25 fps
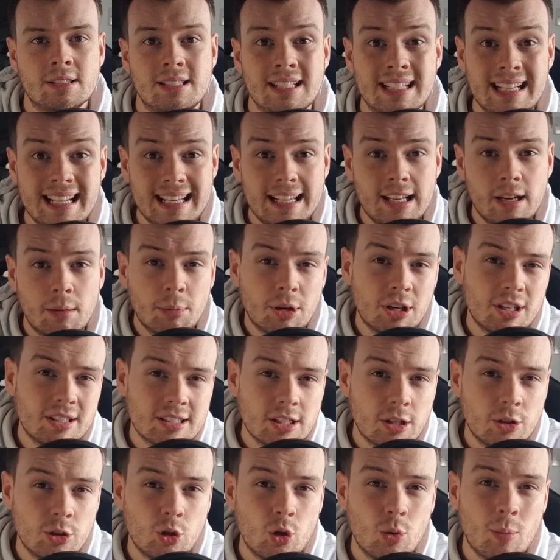Today I'm going to
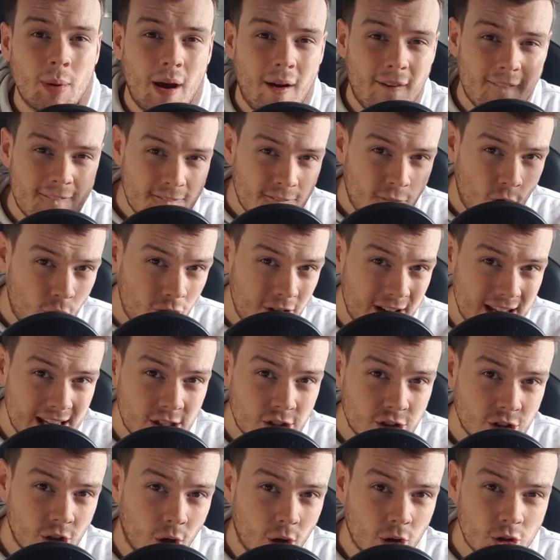tell you about three
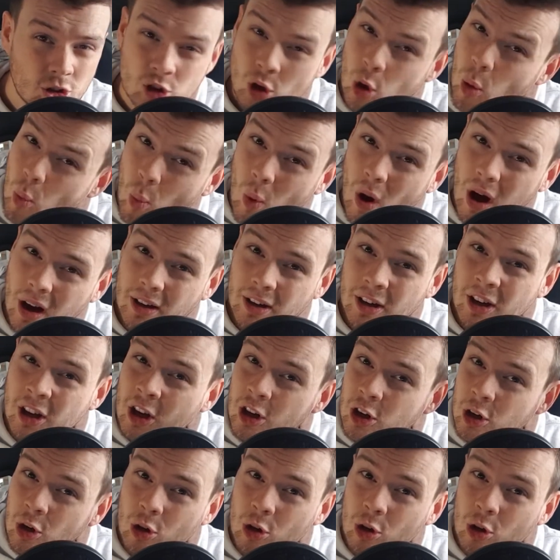stocks, not one,